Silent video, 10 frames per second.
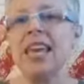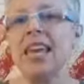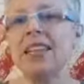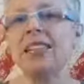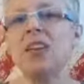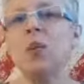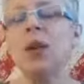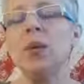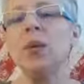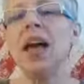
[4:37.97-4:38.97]
is that
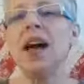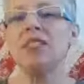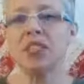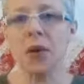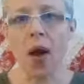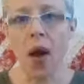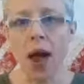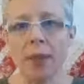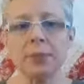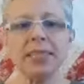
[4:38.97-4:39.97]
we will have
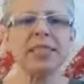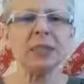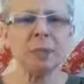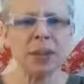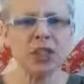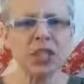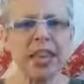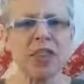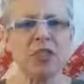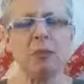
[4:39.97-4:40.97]
times,
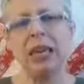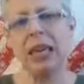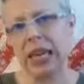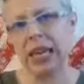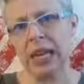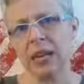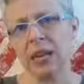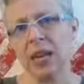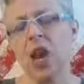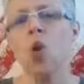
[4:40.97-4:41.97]
especially at the
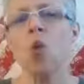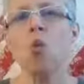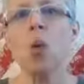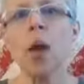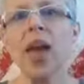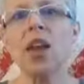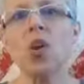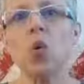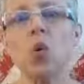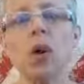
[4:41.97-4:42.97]
beginning,
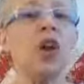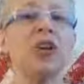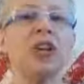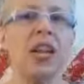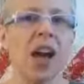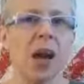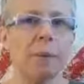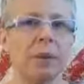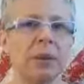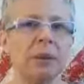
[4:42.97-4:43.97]
when we are
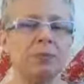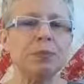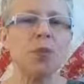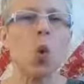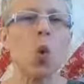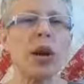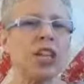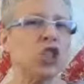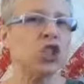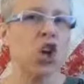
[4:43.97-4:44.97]
numb or
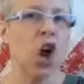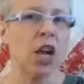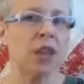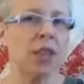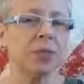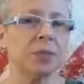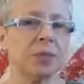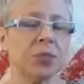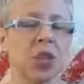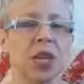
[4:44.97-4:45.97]
in shock,
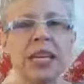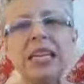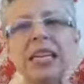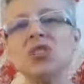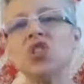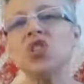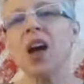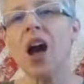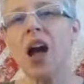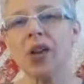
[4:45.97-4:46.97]
in
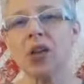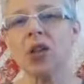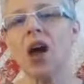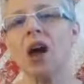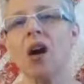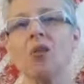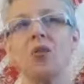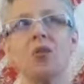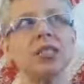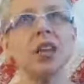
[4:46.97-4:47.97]
denial
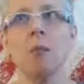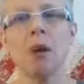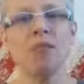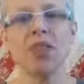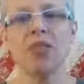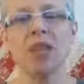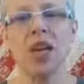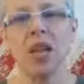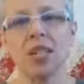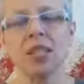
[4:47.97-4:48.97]
of some of the
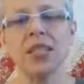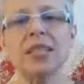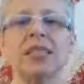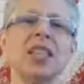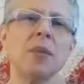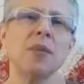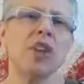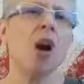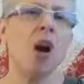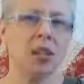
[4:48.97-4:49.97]
things and some of
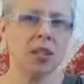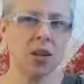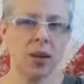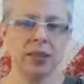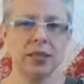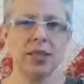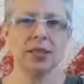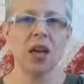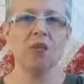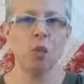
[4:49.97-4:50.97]
the
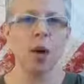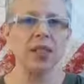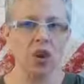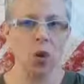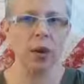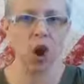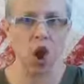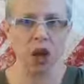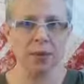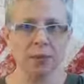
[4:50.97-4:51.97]
consequences of what's going
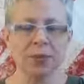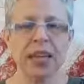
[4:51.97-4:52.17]
on.